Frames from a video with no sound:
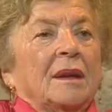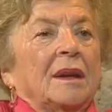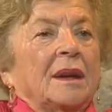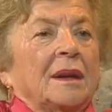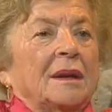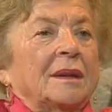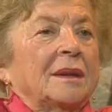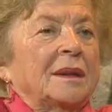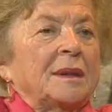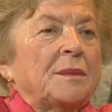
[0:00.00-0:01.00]

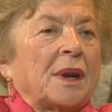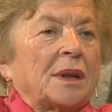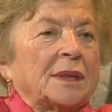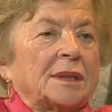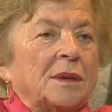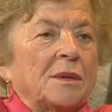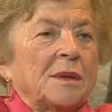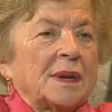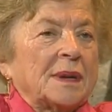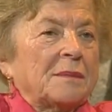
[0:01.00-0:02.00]
And he brought it
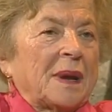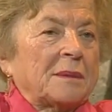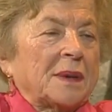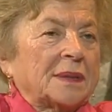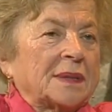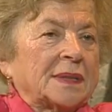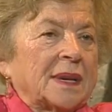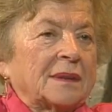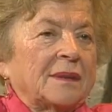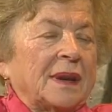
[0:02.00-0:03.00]
over, and my mother
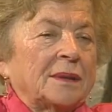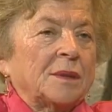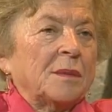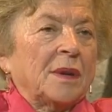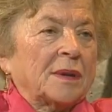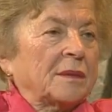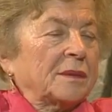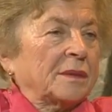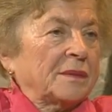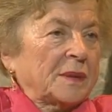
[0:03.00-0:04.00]
said, well, tomorrow
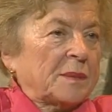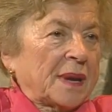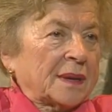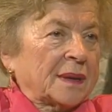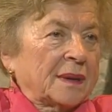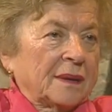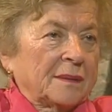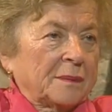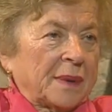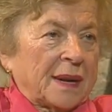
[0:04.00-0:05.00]
we bake
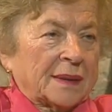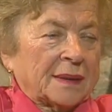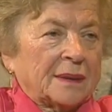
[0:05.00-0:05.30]
bread.